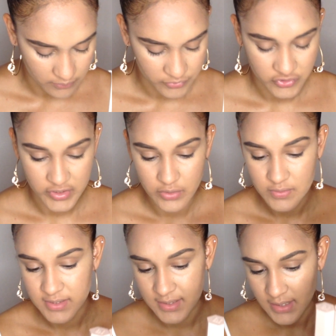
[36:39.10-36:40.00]
trio
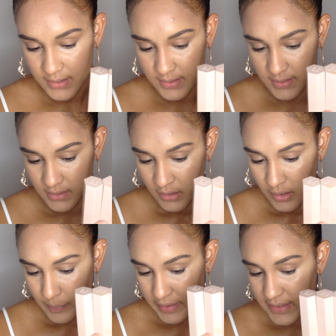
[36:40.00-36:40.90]
sticks,
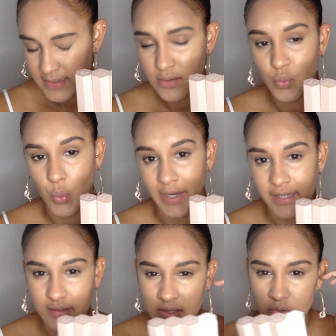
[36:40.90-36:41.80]
but it's in
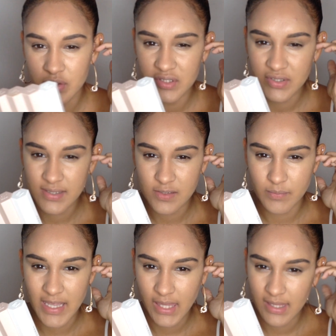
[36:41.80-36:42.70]
white, so it's just
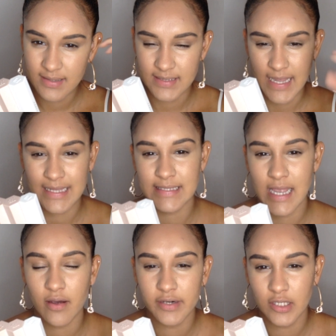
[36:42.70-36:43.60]
making it stand
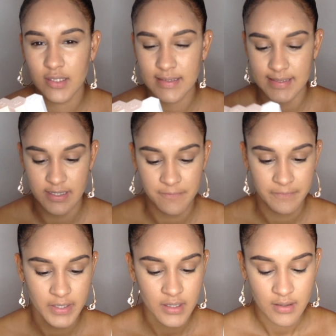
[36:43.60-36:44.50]
out and it looks
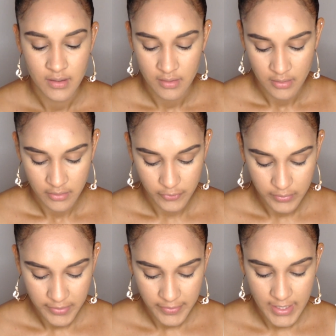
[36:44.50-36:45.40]
different. The
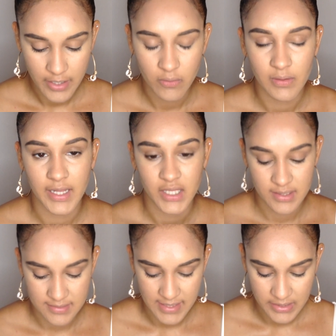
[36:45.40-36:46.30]
only thing I don't like
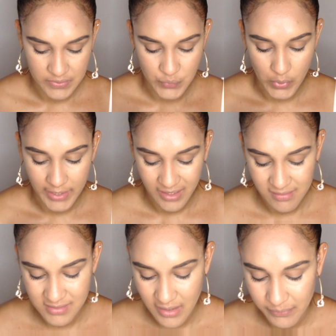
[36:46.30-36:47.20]
is that it's
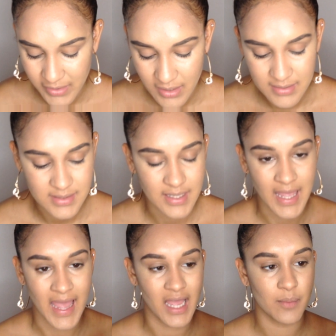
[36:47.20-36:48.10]
white. Same thing as the
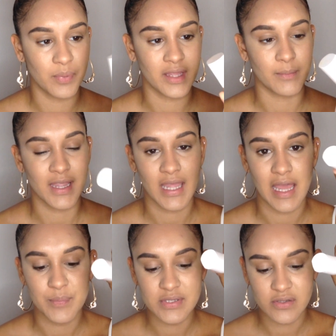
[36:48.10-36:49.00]
cap. Like, my
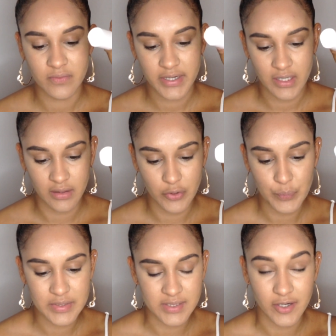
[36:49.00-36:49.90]
cap is already a little
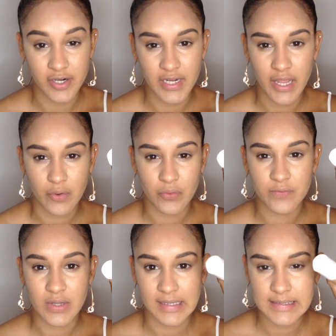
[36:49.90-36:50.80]
bit dirty. I don't know
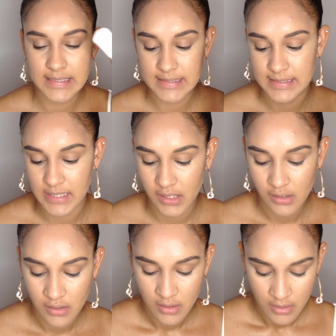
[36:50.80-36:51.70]
if you guys can
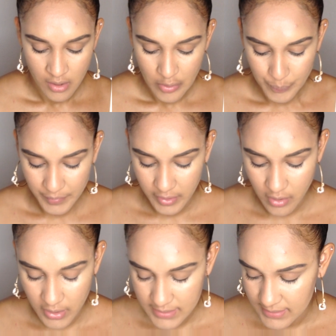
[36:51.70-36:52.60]
see, but
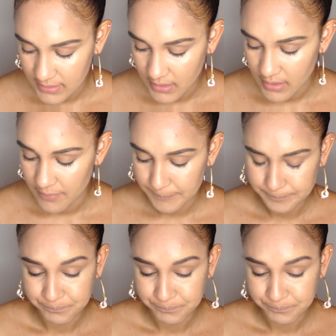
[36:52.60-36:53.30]
honestly,